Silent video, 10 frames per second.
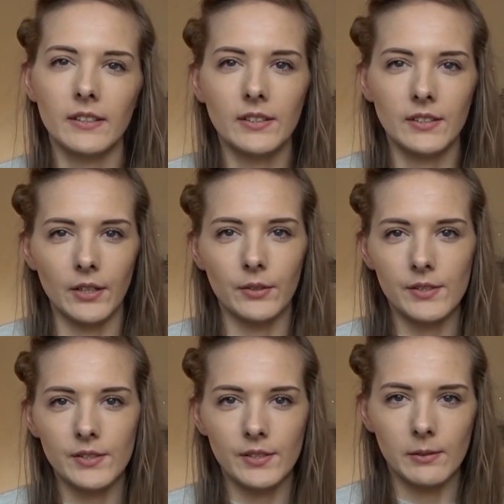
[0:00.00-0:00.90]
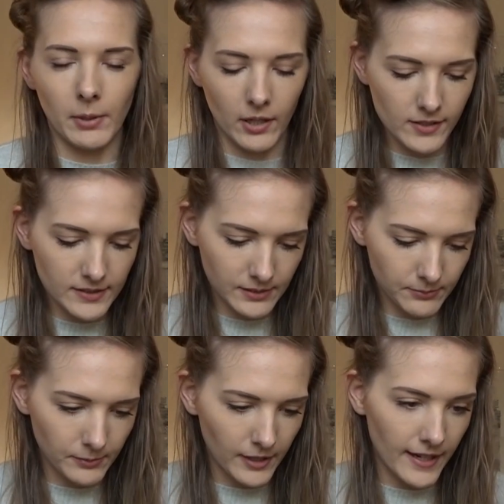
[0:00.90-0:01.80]
So this is the part
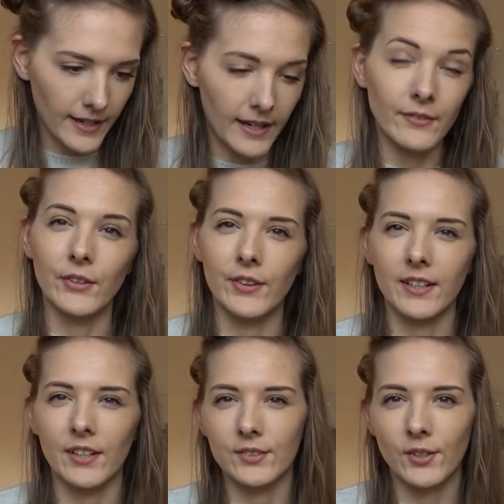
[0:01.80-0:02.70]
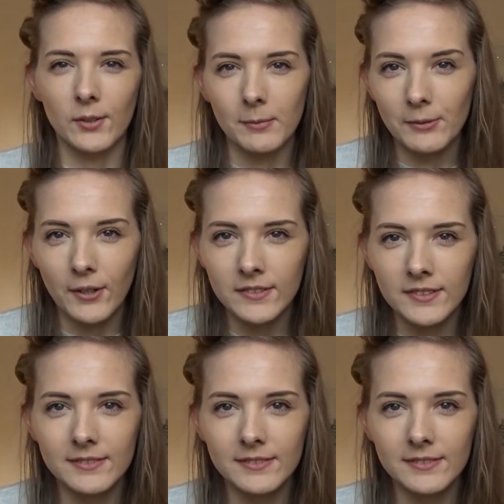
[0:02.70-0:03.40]
where everything goes horribly wrong.